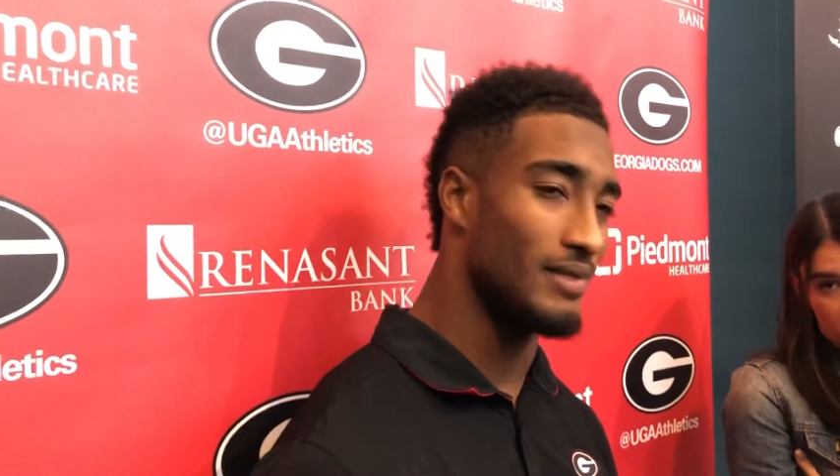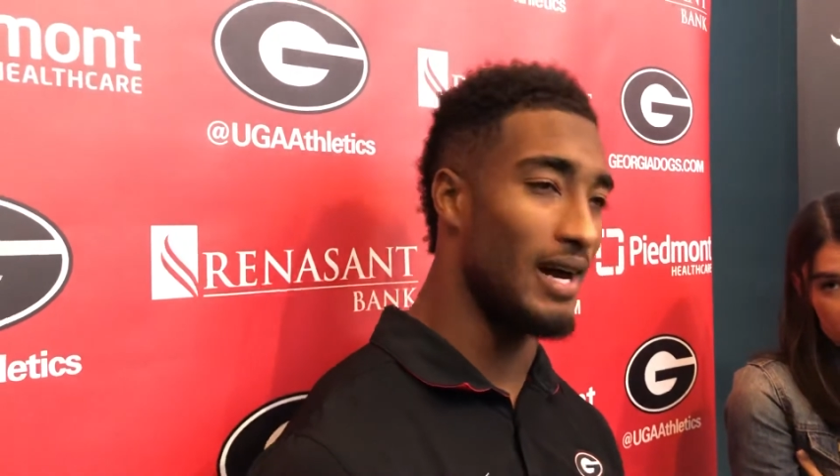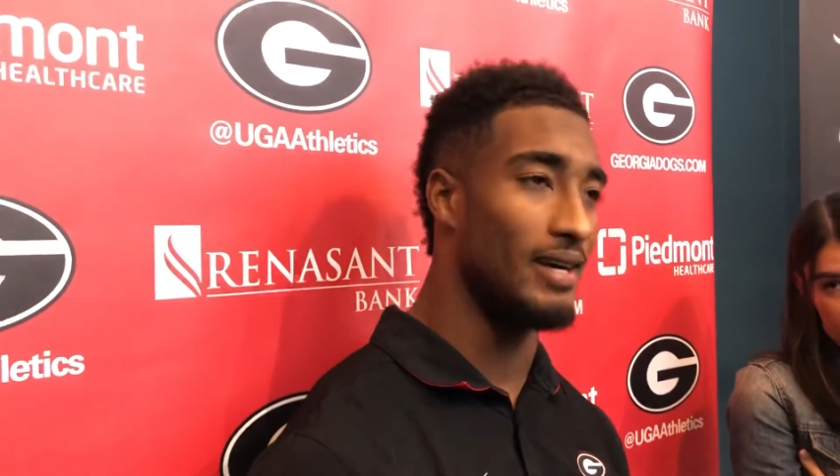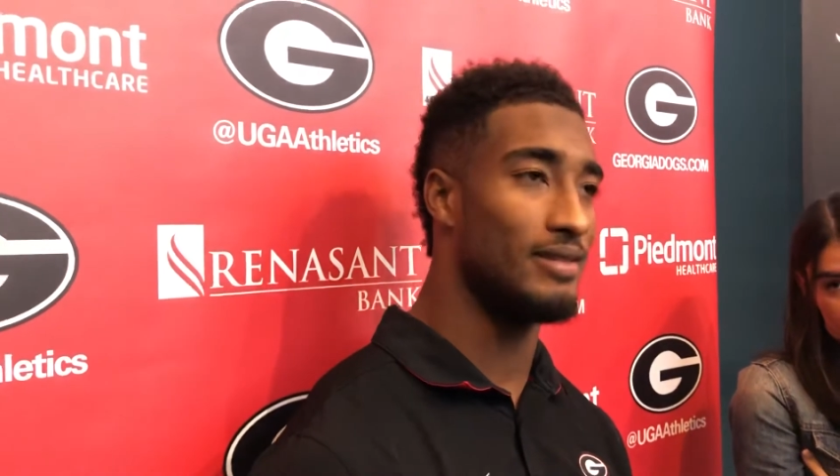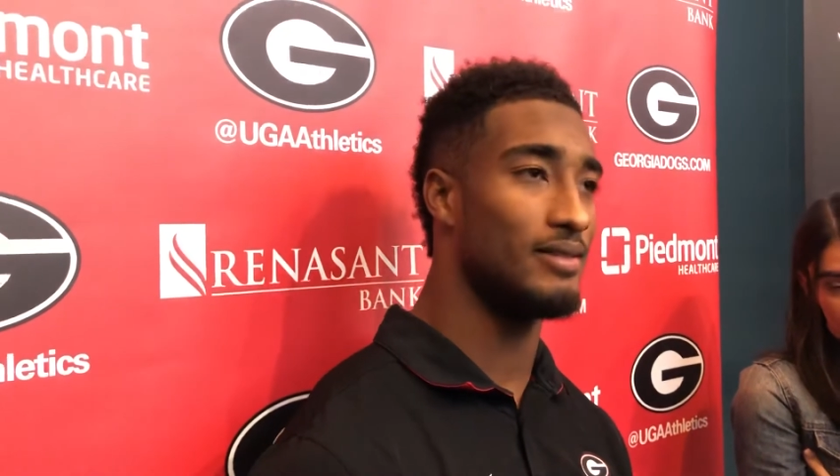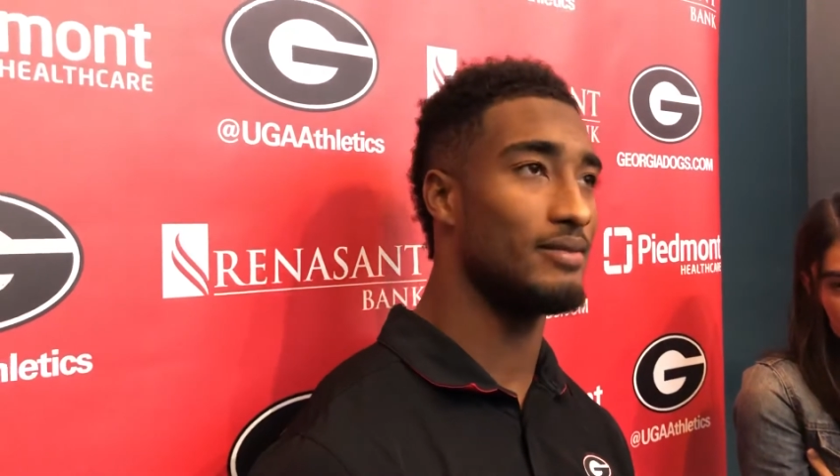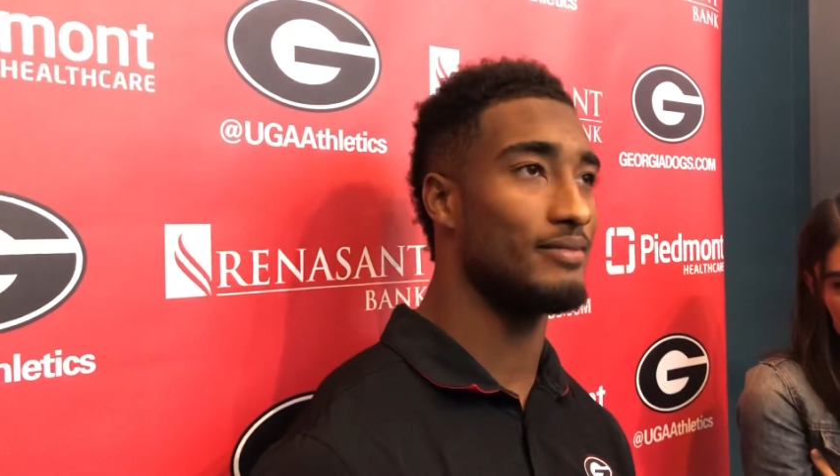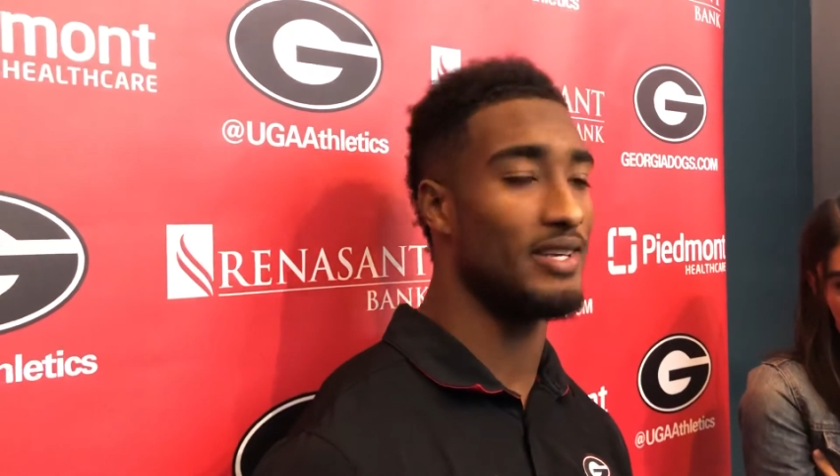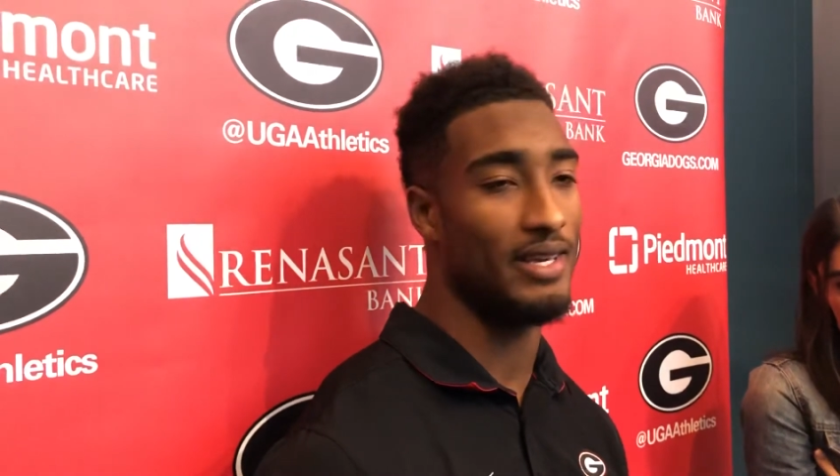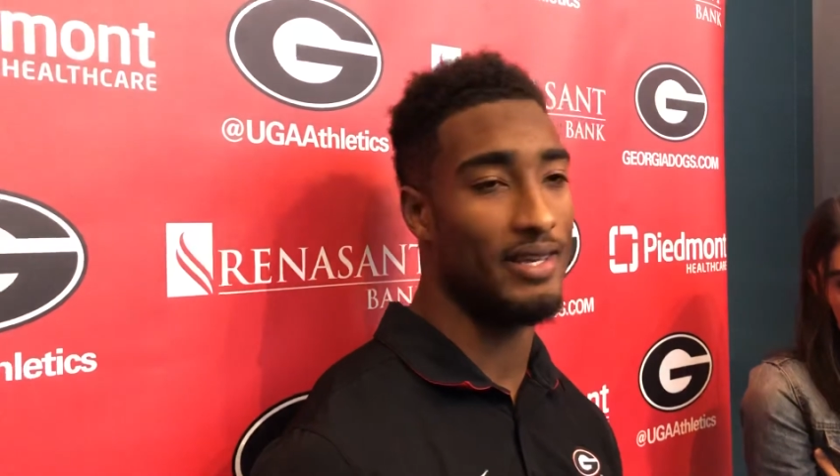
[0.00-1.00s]
ice,
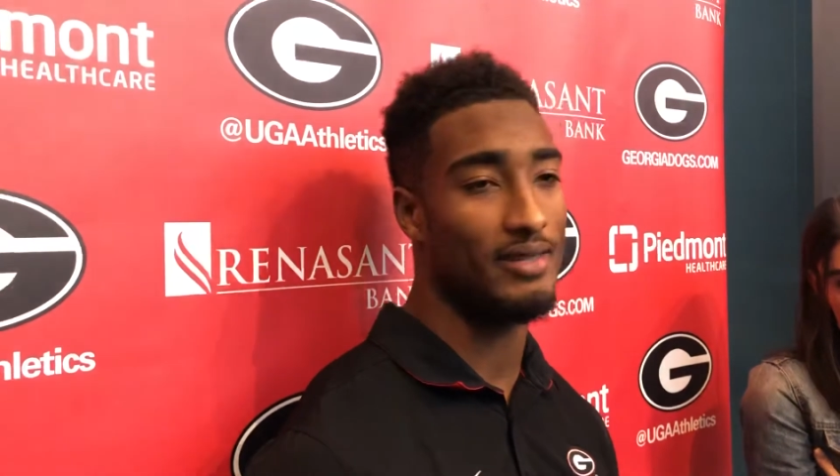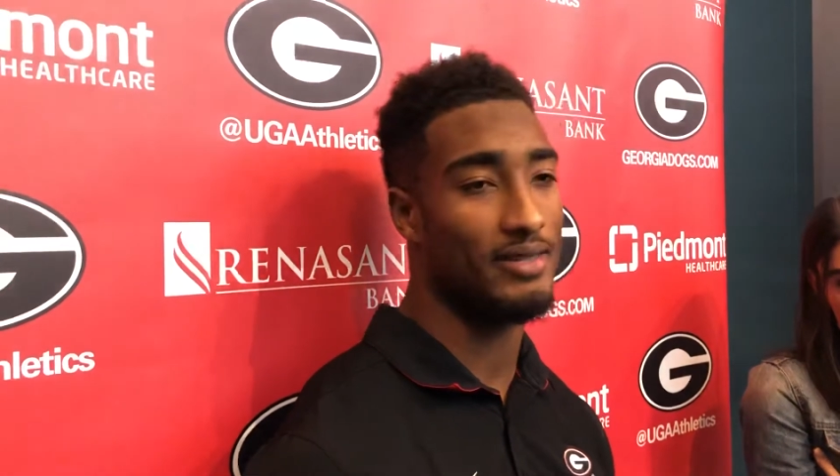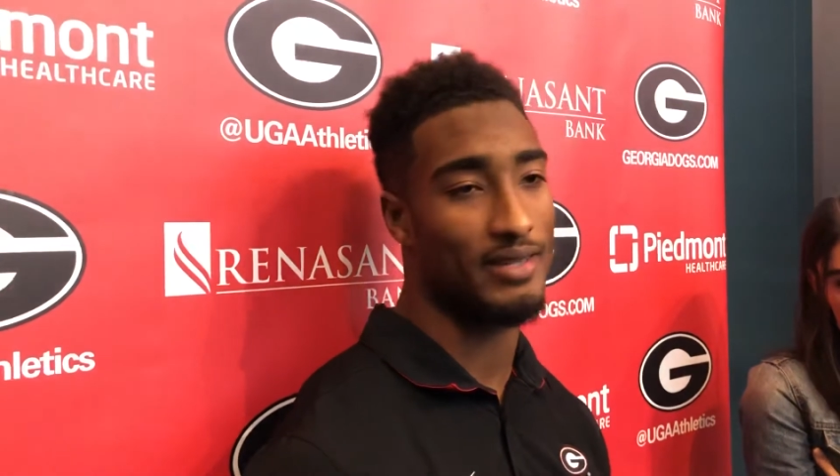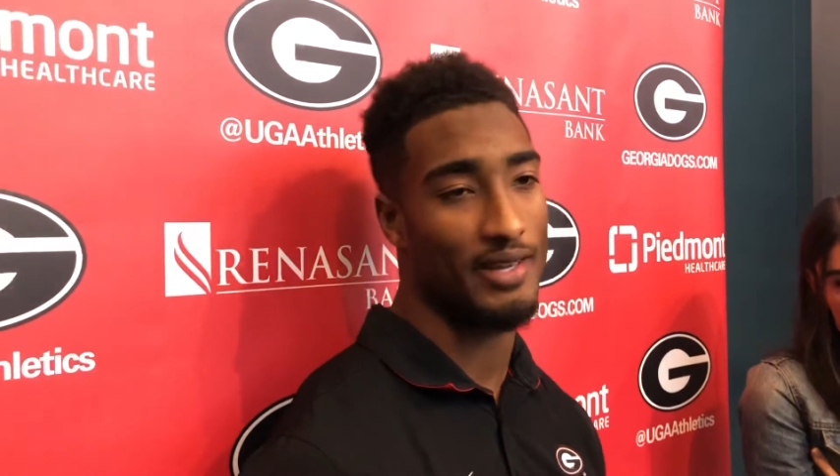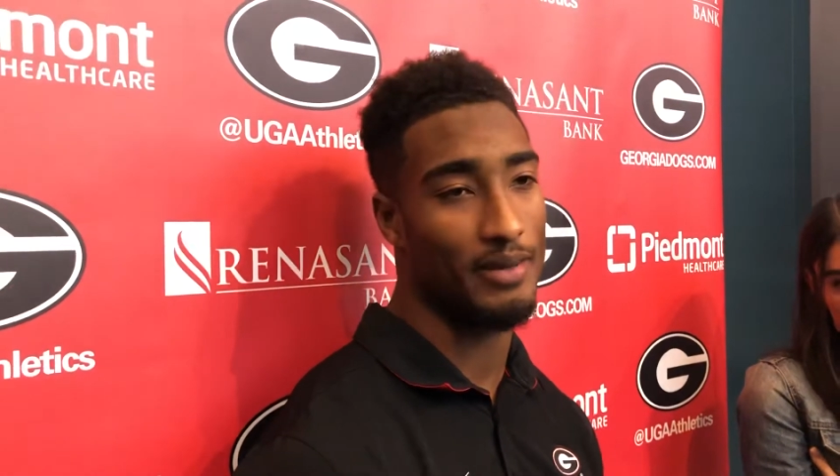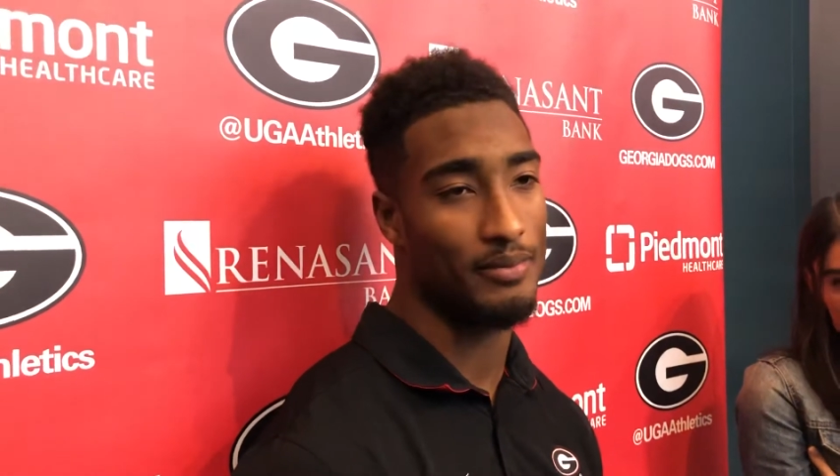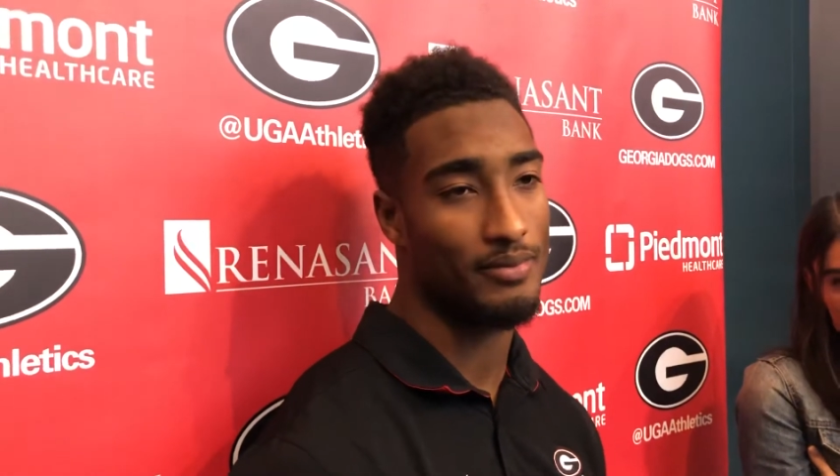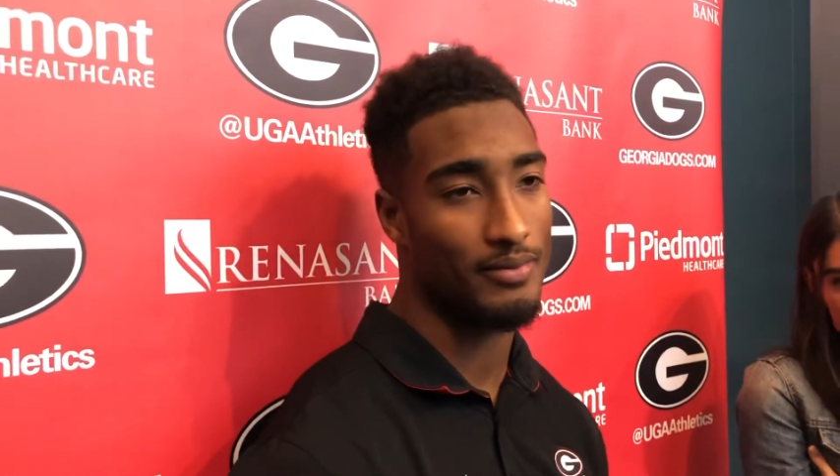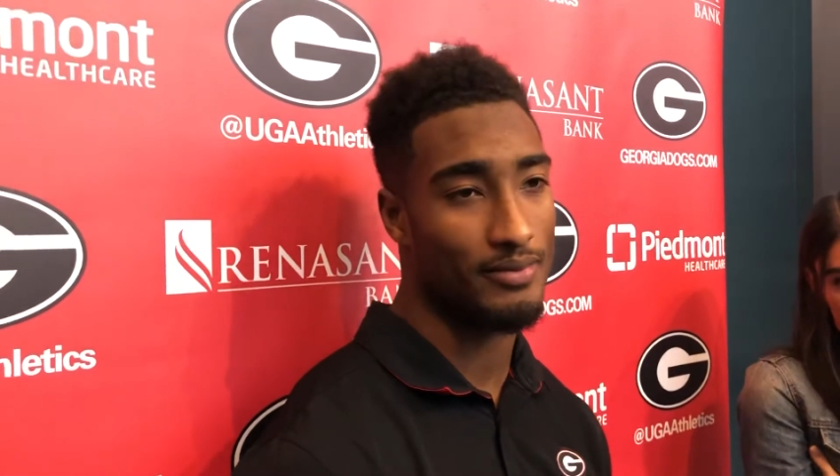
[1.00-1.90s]
heat, stem.